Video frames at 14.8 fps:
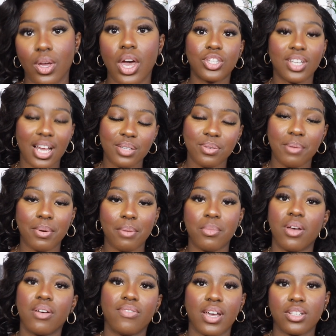So that's where my
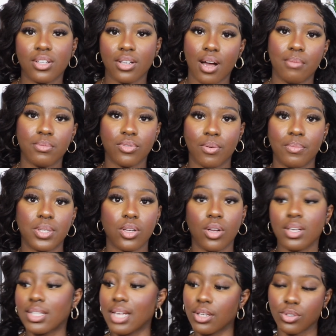motivation comes from. As
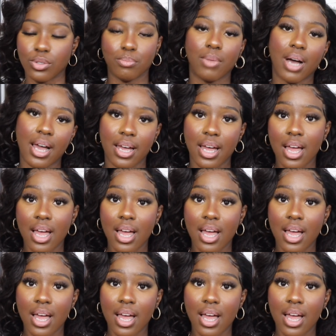long as I do my